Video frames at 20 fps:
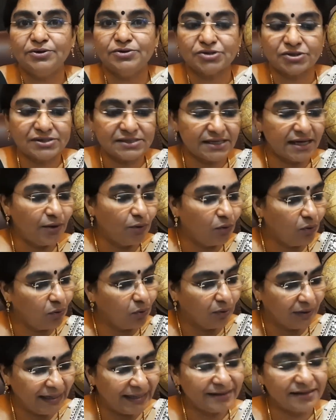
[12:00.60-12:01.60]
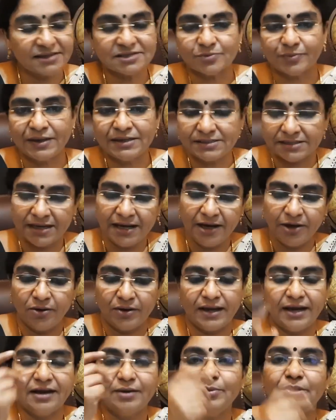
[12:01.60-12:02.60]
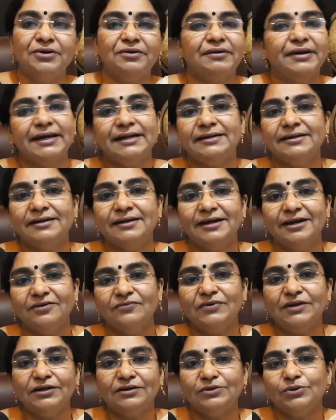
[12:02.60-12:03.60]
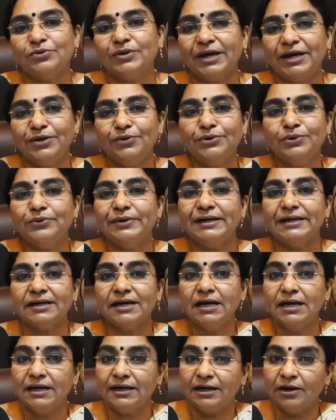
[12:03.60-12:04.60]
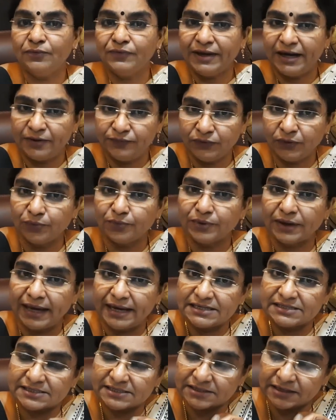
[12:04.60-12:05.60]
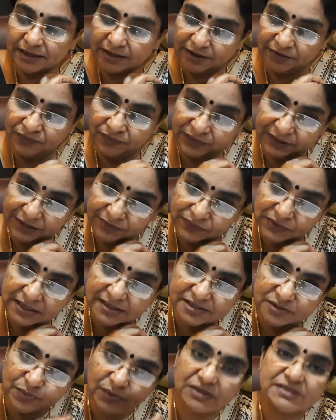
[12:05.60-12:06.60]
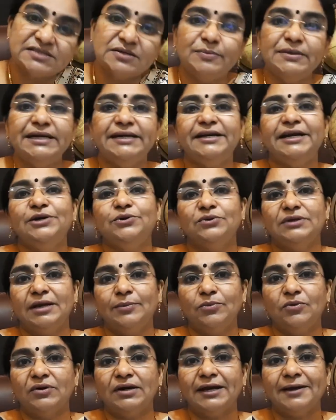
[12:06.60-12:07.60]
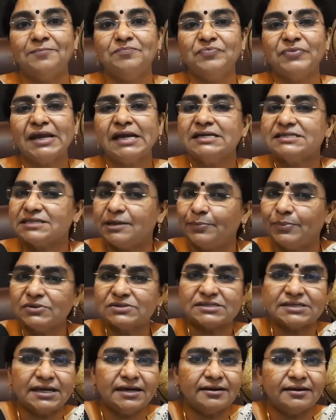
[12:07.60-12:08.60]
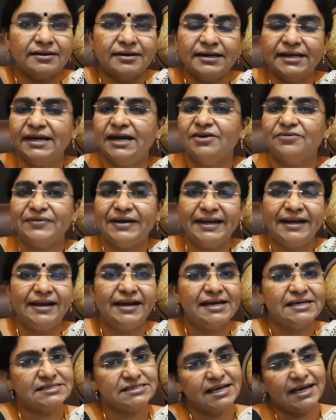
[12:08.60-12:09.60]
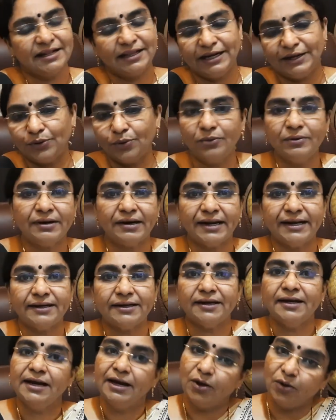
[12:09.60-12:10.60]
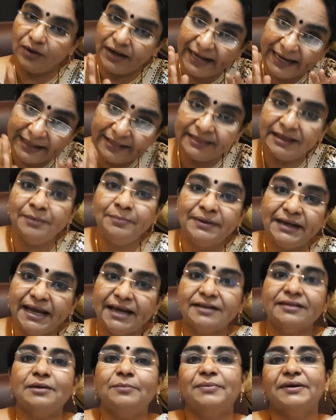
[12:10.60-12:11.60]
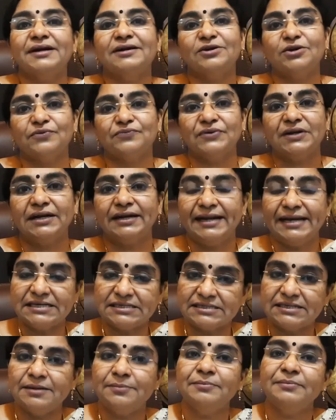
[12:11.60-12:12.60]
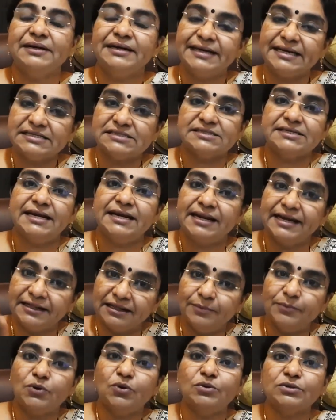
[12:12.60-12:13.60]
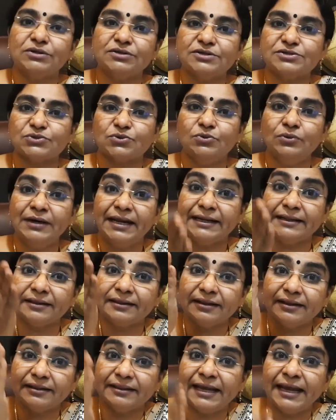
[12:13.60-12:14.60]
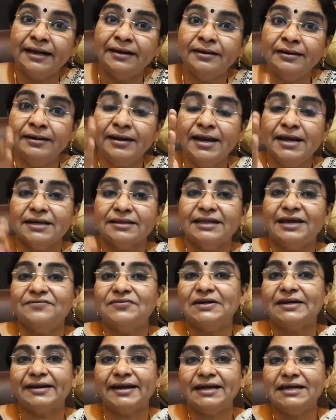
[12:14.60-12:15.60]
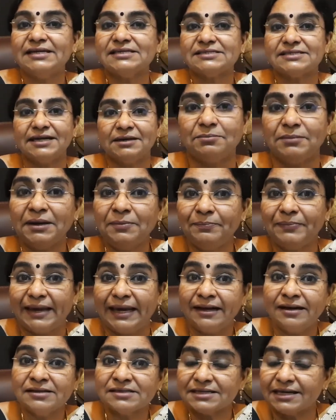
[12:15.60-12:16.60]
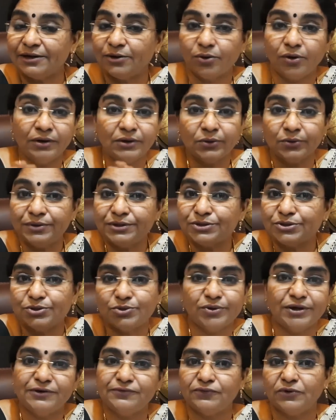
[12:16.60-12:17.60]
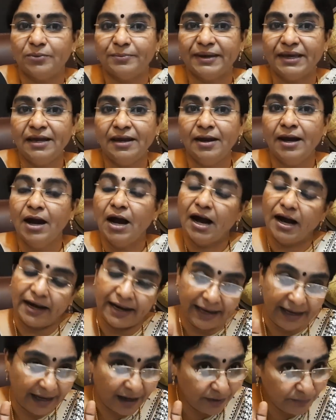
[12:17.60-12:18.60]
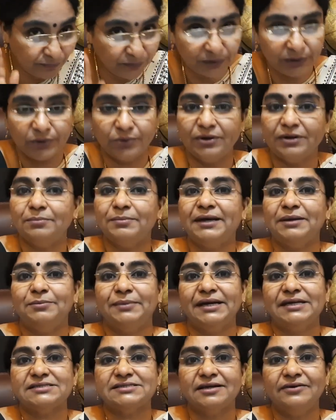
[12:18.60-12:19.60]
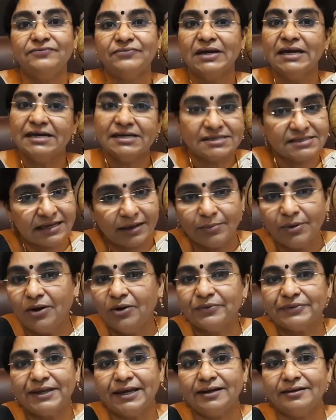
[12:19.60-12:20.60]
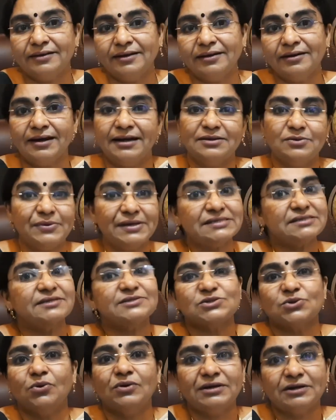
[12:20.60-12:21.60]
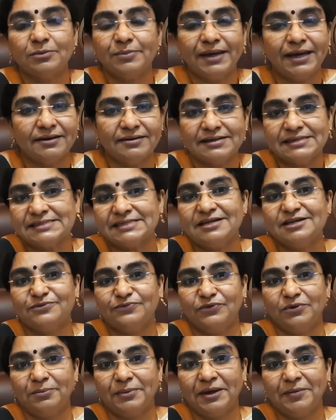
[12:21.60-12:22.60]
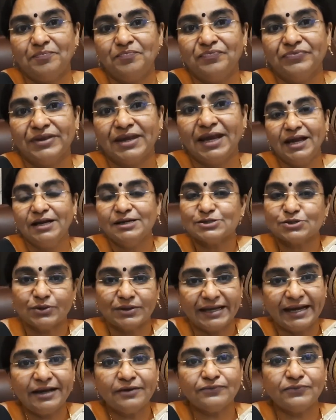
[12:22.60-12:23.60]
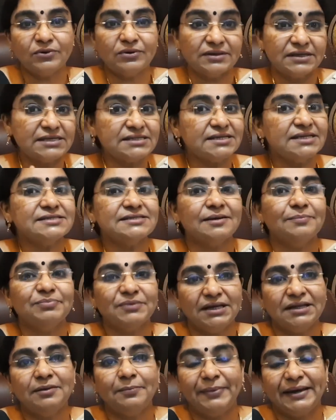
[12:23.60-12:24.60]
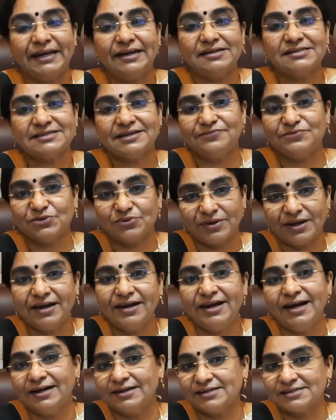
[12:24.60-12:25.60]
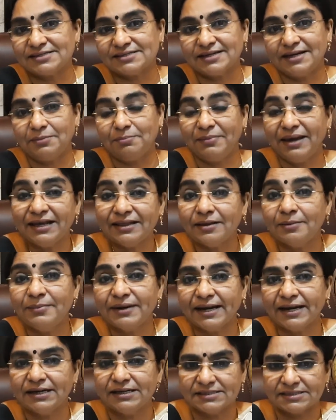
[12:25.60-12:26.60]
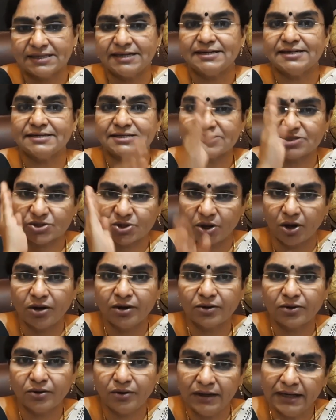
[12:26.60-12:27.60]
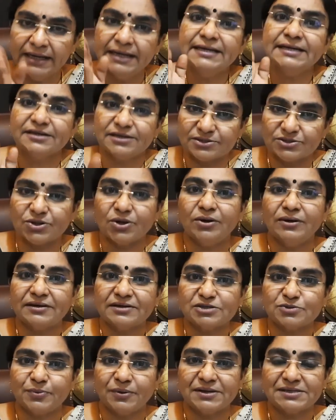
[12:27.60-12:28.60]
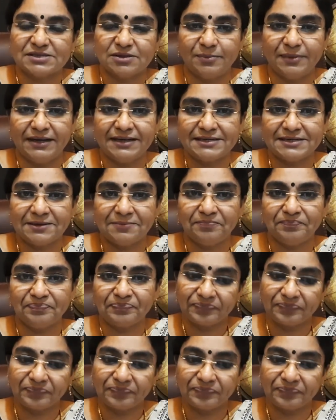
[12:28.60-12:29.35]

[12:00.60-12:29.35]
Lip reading: You should say, oh, only this much? Okay, come on, write. You do it. Now we have to give the responsibility to them only. Suppose they really are very lazy and they don't write, let them take the brunt of it. Next day, let them go to the school, and then they will realize that my parents are not going to do it for me. I have to do it by myself somehow or the other. Otherwise, it's going to be an insult for me. So therefore, this is something the parents have to really understand. Make them realize that it is your role, it is your responsibility.